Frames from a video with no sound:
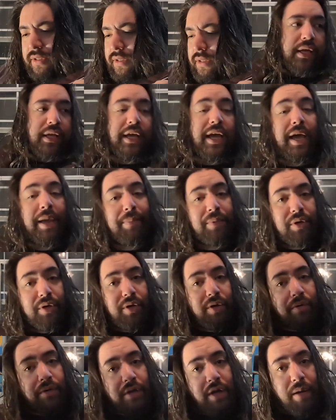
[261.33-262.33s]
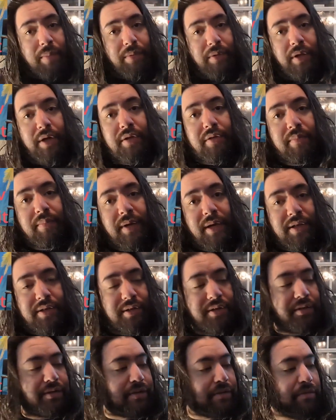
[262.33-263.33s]
And I happen to know a couple other
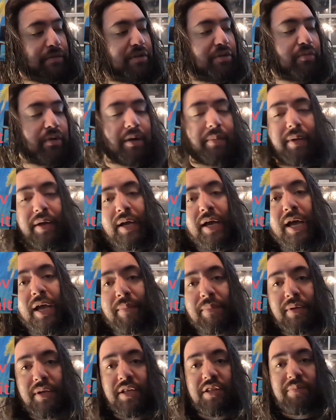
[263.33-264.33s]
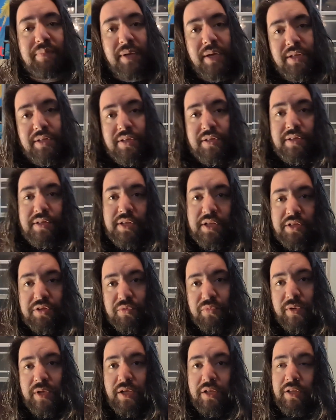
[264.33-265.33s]
basses too, swear by Ibanez basses as
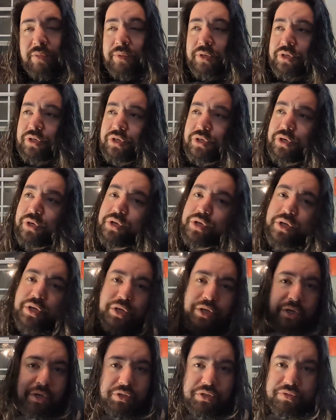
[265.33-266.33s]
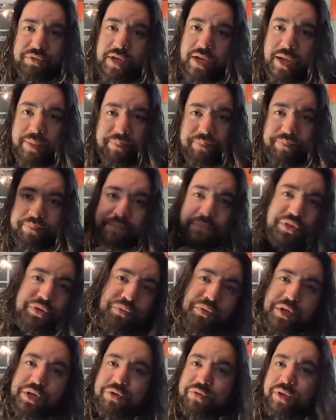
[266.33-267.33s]
well. I mean, sure, you can go drop
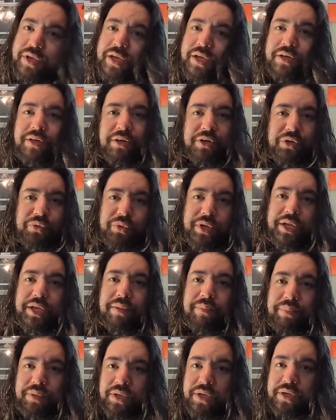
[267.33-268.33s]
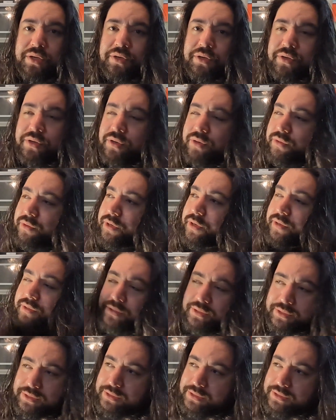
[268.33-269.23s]
$3,000 on a Rickenbacker or